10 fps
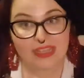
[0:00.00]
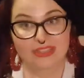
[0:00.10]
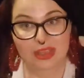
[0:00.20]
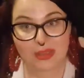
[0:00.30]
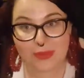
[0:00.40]

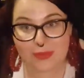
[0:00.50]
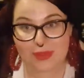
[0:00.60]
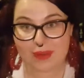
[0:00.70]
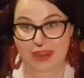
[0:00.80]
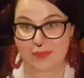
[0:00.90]
So
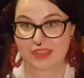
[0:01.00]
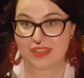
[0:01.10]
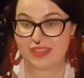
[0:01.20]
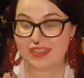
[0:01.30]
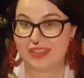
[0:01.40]
we went up
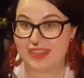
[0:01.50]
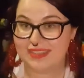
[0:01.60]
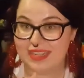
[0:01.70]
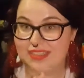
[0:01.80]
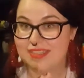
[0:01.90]
the
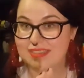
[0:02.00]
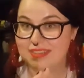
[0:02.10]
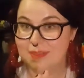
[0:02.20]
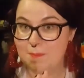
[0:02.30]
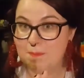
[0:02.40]

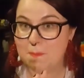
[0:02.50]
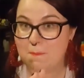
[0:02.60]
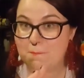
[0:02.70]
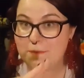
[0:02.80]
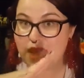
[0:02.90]
escalators,
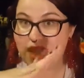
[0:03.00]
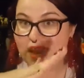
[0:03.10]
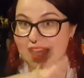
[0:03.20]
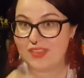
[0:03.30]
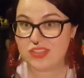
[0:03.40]
and
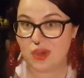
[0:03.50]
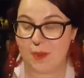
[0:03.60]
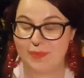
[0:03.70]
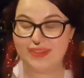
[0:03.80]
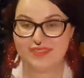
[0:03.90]
at the
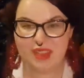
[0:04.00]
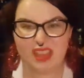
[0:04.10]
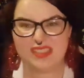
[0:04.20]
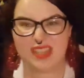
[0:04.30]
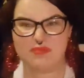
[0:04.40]
top,
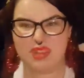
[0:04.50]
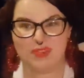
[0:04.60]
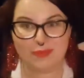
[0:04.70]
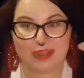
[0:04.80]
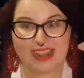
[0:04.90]
I stepped
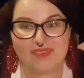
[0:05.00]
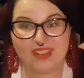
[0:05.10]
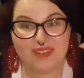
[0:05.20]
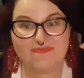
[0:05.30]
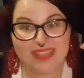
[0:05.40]
off with my left
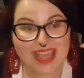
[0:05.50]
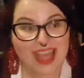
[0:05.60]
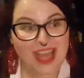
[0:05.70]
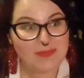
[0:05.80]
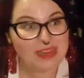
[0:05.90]
foot,
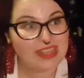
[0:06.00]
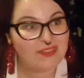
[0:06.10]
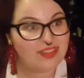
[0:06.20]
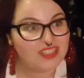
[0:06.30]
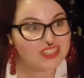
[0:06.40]
and my
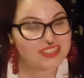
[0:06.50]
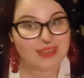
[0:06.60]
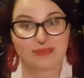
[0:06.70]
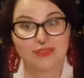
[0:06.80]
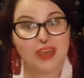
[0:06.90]
left foot just
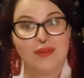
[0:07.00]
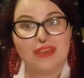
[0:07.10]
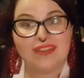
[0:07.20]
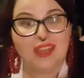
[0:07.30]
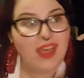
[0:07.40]
kept on
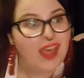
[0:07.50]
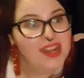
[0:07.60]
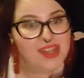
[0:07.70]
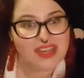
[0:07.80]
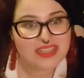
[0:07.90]
going,
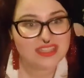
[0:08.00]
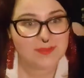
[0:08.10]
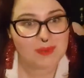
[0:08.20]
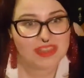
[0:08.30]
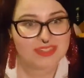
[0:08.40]
and I did the
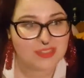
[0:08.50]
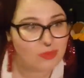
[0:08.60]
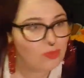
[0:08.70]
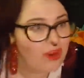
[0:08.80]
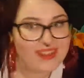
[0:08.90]
splits
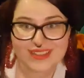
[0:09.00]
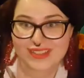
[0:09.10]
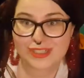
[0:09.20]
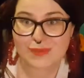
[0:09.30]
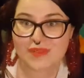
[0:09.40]
right at
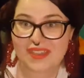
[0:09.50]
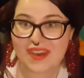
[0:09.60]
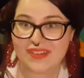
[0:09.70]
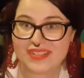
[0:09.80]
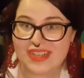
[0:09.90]
the top of the
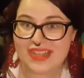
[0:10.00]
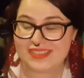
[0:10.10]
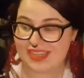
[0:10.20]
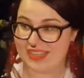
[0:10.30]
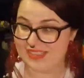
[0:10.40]
Arndale
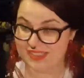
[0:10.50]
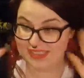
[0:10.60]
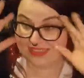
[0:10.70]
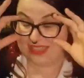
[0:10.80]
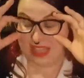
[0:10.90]

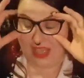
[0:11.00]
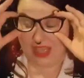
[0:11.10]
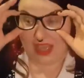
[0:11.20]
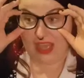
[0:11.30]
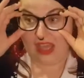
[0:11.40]
escalators.
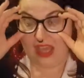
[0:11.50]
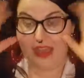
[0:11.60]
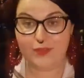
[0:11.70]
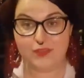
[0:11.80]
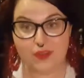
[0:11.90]

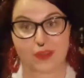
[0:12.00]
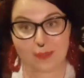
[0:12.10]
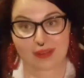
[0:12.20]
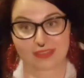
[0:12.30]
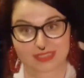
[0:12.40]
And it was very
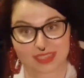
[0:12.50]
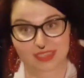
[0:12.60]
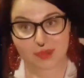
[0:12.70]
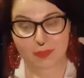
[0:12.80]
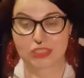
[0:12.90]

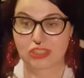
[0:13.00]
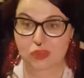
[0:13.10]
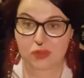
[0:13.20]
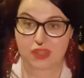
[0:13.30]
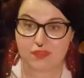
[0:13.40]
embarrassing, but
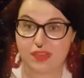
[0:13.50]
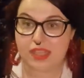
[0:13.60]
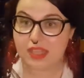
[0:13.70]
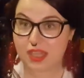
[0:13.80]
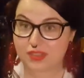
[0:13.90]
two
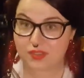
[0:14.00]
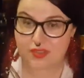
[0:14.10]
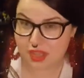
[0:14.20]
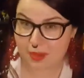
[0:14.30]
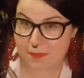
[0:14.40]
lovely
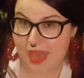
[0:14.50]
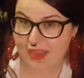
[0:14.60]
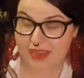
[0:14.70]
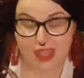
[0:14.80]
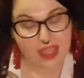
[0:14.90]
sort of young
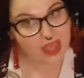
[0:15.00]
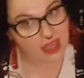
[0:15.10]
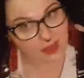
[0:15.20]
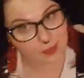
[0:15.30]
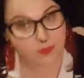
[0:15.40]
men
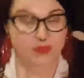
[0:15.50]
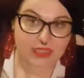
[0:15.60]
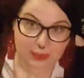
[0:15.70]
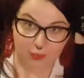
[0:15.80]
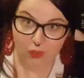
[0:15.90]

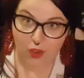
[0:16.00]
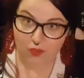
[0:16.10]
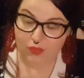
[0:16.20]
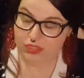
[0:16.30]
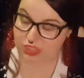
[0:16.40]
helped. They brought
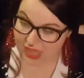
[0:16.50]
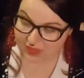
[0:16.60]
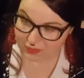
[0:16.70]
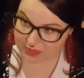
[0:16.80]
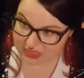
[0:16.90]
over a
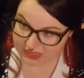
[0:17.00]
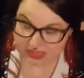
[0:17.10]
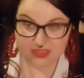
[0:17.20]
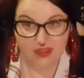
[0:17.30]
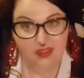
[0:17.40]
chair for me to
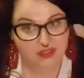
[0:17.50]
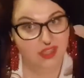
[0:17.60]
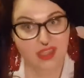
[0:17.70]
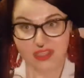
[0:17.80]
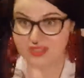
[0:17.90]
sit
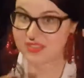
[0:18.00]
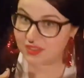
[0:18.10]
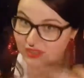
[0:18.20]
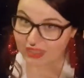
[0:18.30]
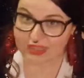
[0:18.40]
on,
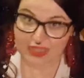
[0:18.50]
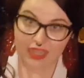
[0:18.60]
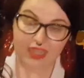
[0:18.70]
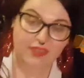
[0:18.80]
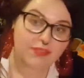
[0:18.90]
stuff like
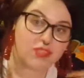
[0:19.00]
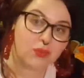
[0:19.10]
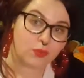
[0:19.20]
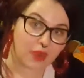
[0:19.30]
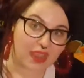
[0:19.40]
that. It was
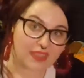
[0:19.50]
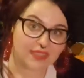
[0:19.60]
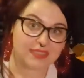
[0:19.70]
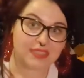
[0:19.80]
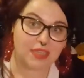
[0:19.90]

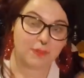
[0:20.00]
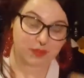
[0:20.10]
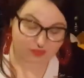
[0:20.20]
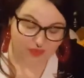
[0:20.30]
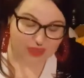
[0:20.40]
great,
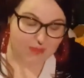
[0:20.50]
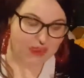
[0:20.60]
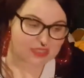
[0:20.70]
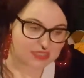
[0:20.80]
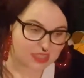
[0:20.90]
but very
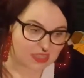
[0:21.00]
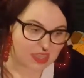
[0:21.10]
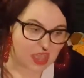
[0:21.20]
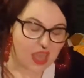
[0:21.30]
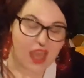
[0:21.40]

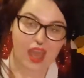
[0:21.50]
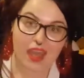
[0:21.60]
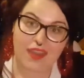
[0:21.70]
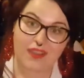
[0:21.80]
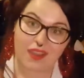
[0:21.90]
embarrassing.
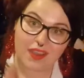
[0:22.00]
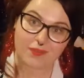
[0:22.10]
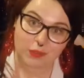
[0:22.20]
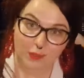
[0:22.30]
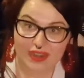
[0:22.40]
And
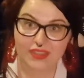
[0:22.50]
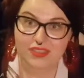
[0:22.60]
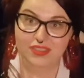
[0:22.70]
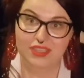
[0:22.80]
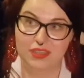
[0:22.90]
I've
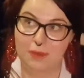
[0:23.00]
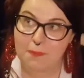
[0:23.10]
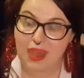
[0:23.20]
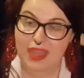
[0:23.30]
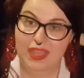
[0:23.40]
wrenched
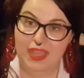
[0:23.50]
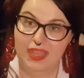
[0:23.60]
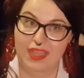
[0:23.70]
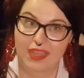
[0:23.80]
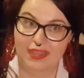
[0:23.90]
my
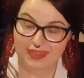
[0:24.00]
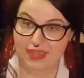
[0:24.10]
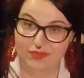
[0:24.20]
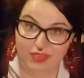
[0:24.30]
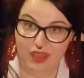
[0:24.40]

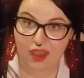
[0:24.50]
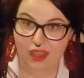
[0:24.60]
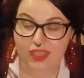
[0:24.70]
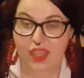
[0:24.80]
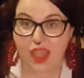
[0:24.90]
left
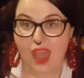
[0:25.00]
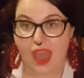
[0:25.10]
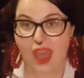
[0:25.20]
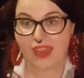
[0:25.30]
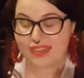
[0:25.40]
thigh
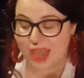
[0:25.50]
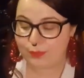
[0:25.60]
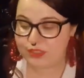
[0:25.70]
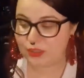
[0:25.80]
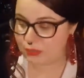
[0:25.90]
and
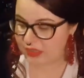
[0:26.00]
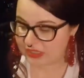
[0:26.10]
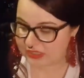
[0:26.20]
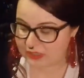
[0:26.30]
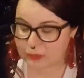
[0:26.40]

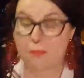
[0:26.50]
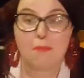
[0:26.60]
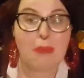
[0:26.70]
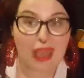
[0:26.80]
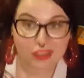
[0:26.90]
absolutely
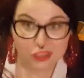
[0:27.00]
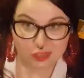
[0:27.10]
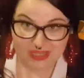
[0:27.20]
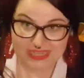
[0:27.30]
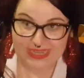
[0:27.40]

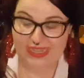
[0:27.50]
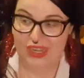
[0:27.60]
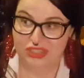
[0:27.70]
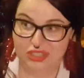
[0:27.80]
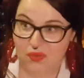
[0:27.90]
smashed my
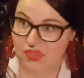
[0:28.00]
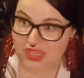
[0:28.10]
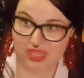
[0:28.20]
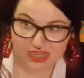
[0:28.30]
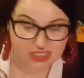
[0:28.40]
knee. I don't
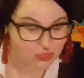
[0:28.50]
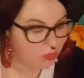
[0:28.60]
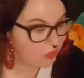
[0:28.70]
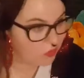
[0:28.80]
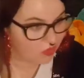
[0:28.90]
think anything's
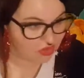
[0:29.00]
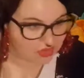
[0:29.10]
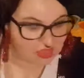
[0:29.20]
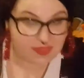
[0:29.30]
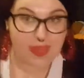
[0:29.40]
broken or
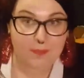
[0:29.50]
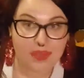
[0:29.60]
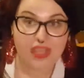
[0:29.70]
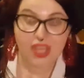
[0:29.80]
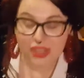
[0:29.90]
anything like that,
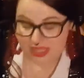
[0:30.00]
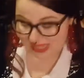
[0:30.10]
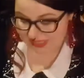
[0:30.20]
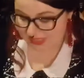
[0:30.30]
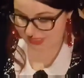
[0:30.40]
but
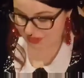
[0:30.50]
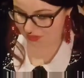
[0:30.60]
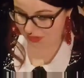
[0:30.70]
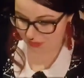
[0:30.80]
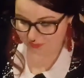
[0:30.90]
it's
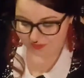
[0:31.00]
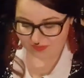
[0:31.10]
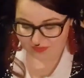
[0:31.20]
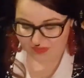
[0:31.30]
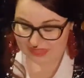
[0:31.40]
still
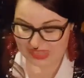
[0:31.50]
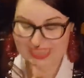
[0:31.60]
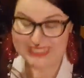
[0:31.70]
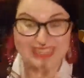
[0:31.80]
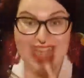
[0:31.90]

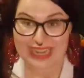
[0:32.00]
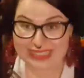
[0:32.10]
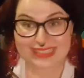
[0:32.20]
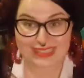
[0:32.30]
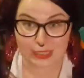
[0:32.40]

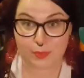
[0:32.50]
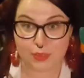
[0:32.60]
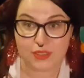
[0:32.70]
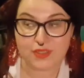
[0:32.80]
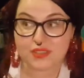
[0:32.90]
intensely
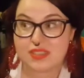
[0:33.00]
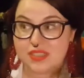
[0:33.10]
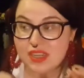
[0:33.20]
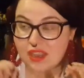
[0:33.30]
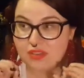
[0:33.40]

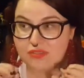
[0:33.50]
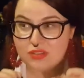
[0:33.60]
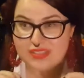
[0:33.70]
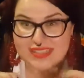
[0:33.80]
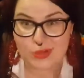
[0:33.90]
bruised,
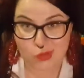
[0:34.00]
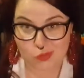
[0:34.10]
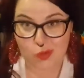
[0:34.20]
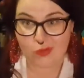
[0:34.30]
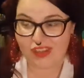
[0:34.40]
still
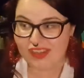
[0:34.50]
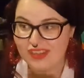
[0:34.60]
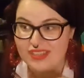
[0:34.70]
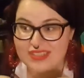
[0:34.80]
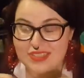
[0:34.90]

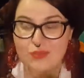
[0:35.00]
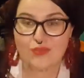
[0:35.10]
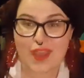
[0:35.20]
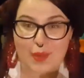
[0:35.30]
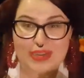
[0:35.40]
swollen, still
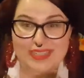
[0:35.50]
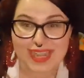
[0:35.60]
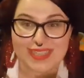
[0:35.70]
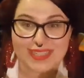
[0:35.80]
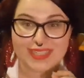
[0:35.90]
very
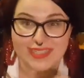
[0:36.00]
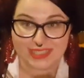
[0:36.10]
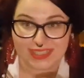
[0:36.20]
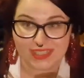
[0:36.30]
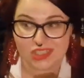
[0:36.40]
tender to the
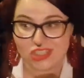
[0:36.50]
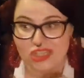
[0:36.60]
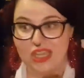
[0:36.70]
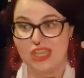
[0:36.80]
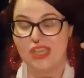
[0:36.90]

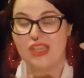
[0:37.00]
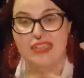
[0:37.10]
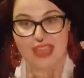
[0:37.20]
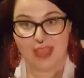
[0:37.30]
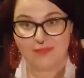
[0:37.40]
touch.
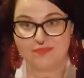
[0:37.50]
Yeah.